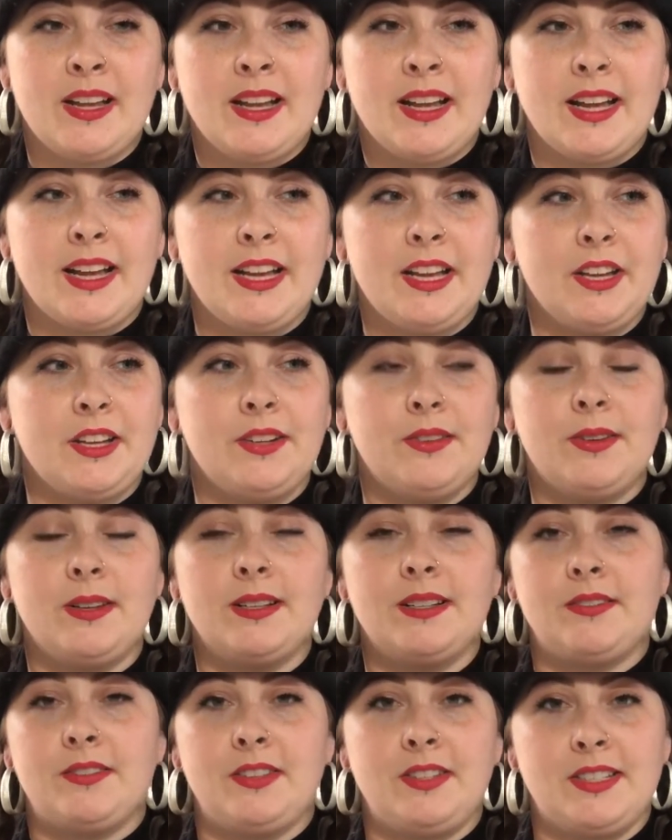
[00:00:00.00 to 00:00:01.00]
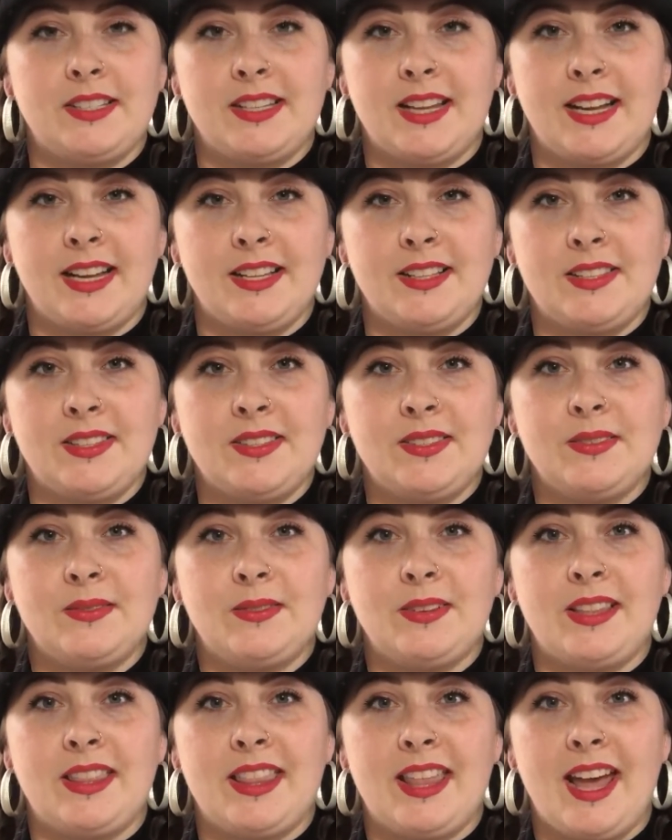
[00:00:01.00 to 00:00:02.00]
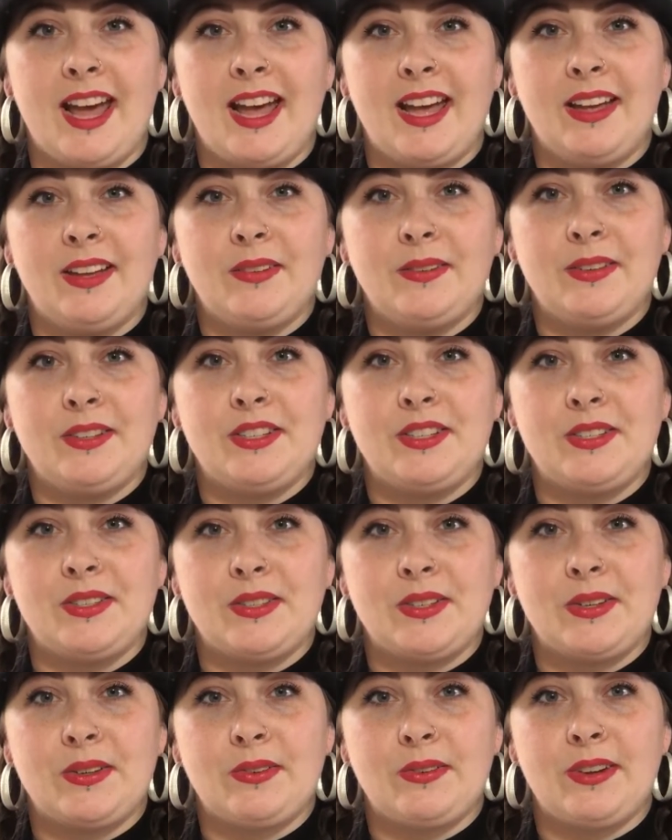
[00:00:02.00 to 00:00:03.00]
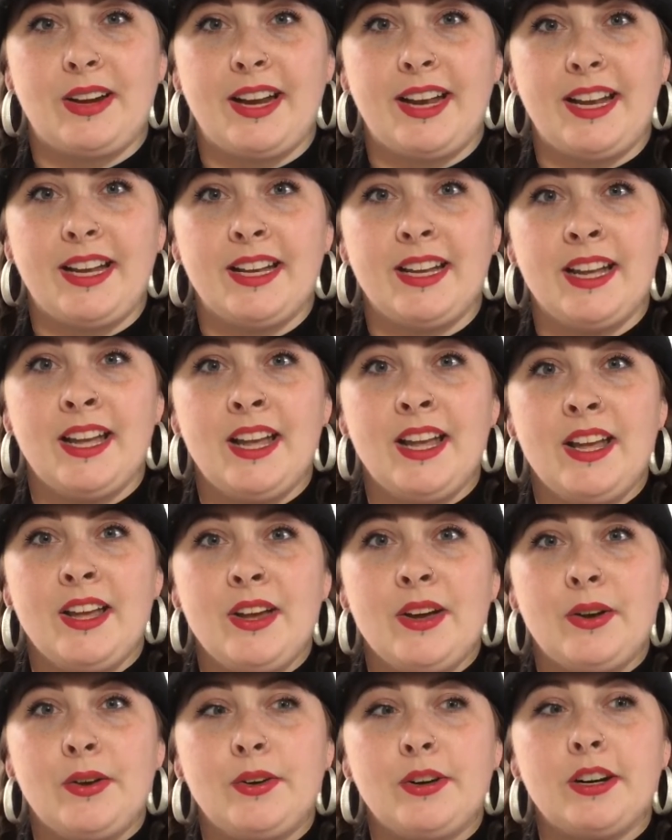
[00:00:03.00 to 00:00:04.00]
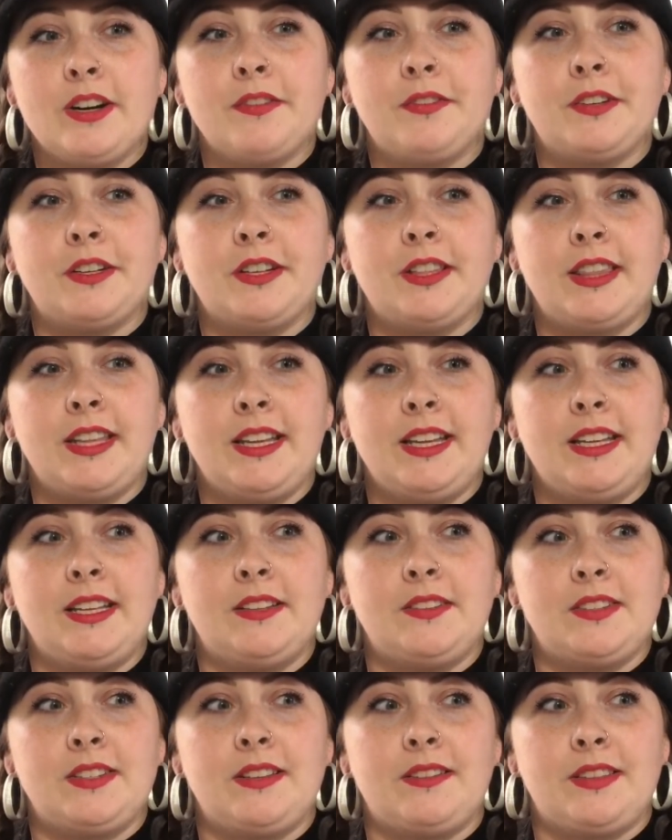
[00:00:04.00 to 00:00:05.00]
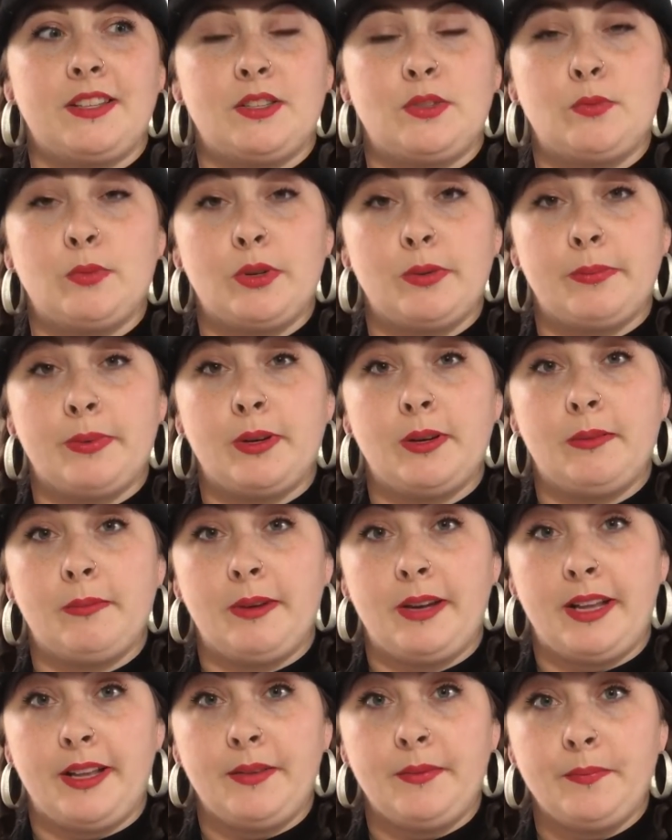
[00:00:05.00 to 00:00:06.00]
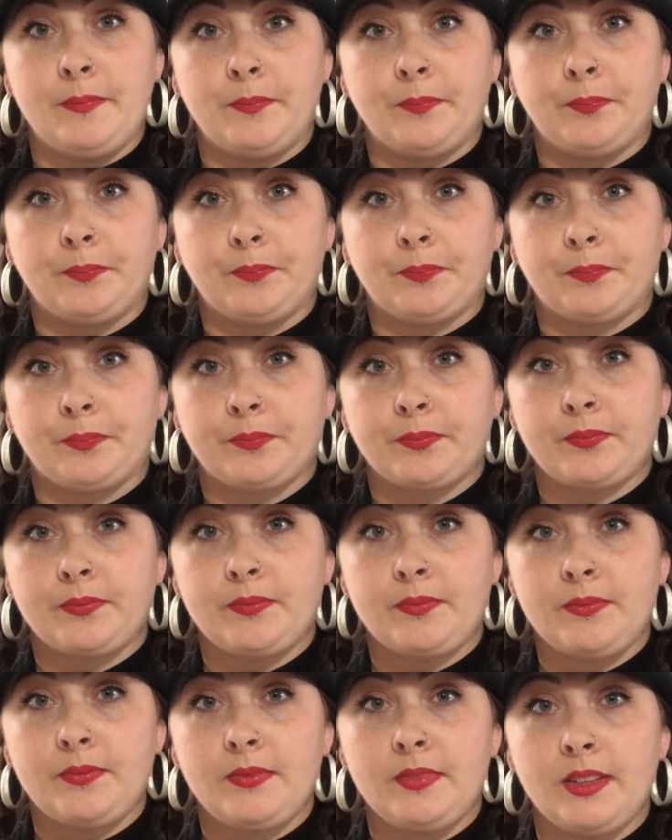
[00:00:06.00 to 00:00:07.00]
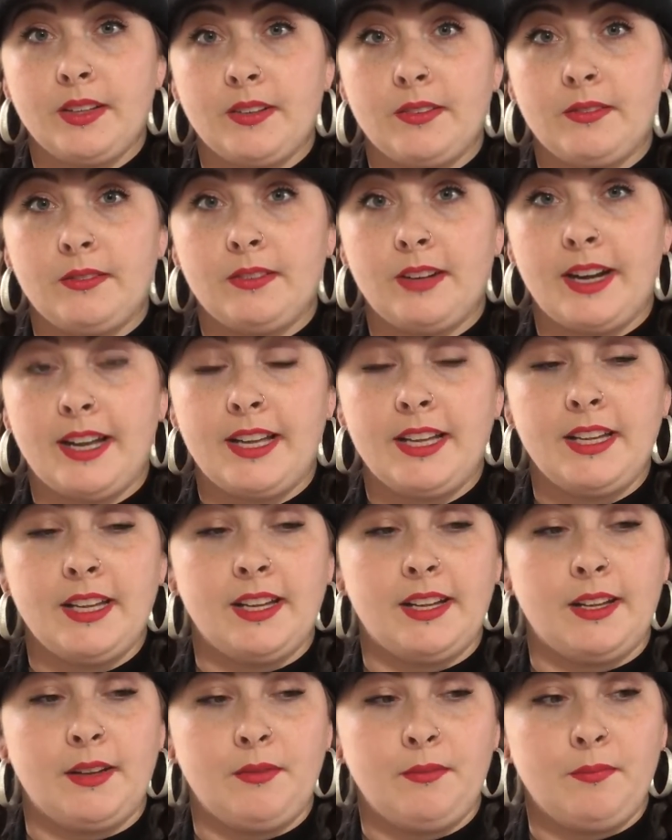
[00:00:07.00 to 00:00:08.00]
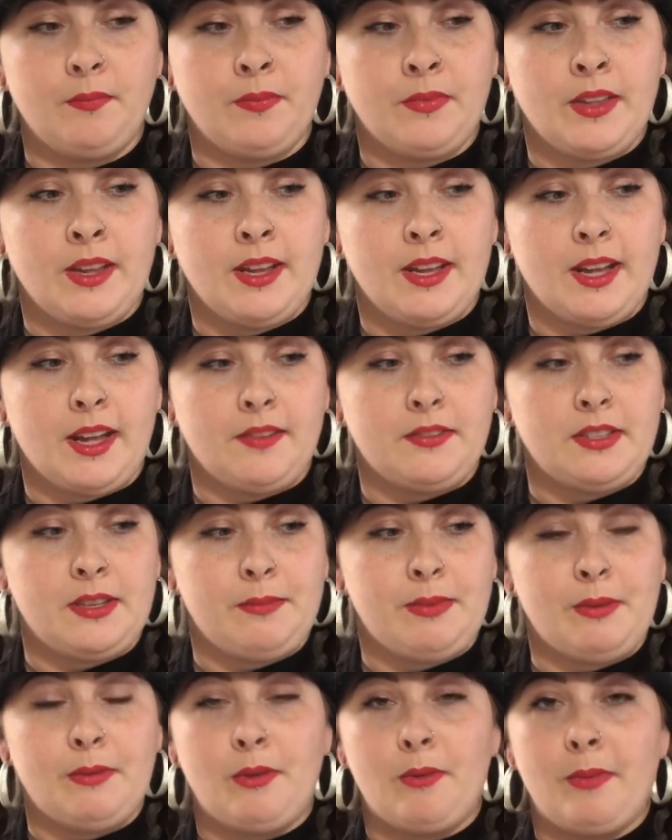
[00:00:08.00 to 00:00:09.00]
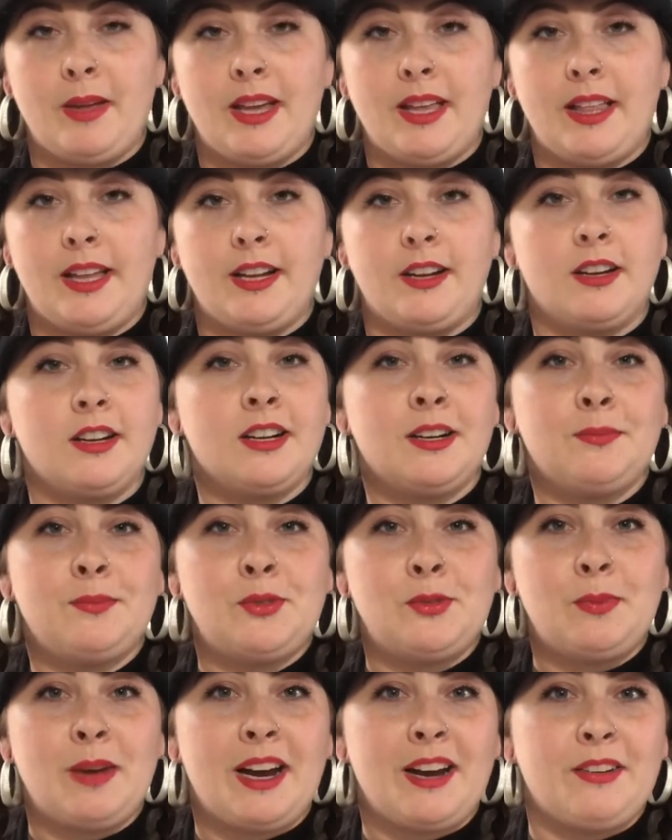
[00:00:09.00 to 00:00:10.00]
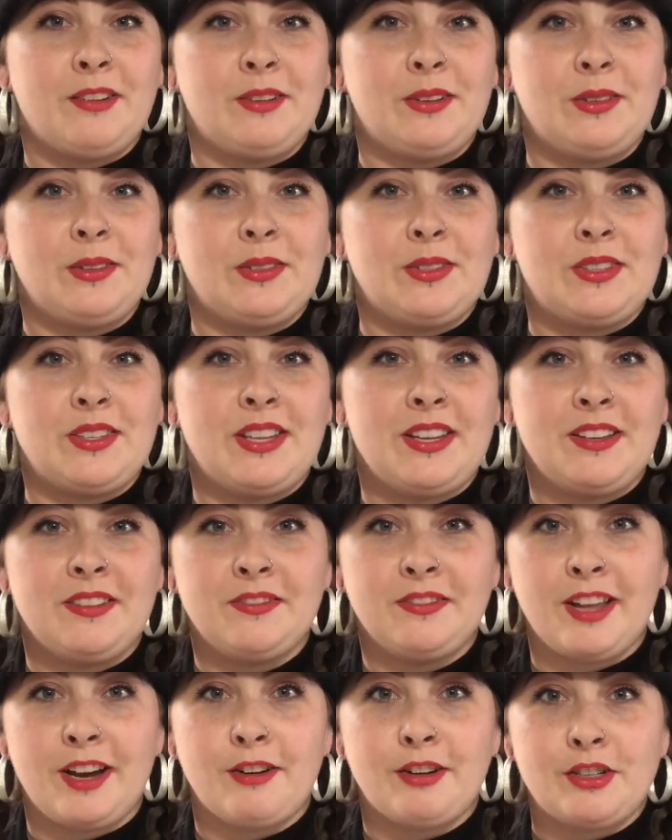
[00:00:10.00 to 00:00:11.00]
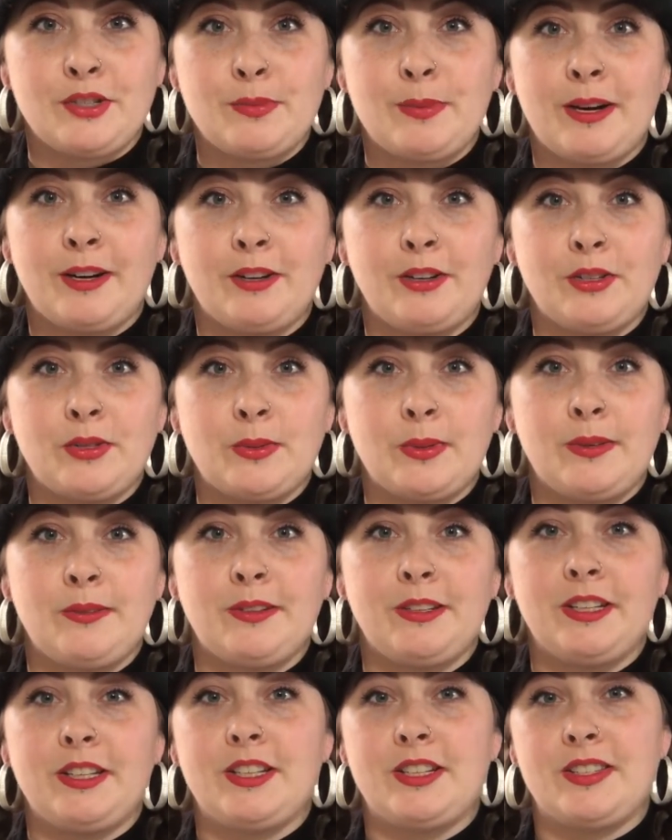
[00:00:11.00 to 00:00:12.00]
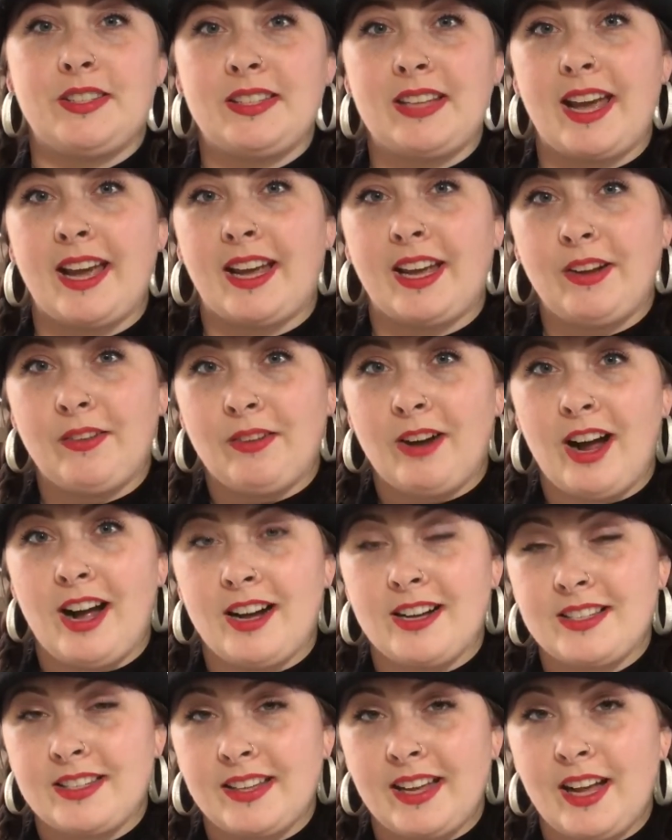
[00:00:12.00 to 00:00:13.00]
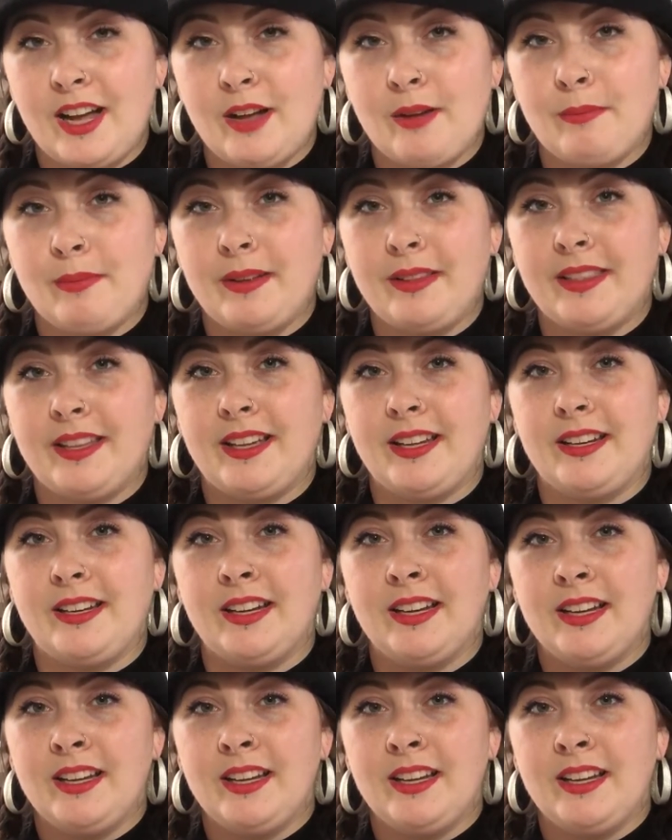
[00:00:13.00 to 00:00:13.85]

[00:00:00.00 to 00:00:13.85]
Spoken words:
And you can do all different designs with that, which is great. Or if you're thinking of stuff that's more permanent, right? I've seen people make like herb spirals, flower spirals, where you're really just stacking rocks up and then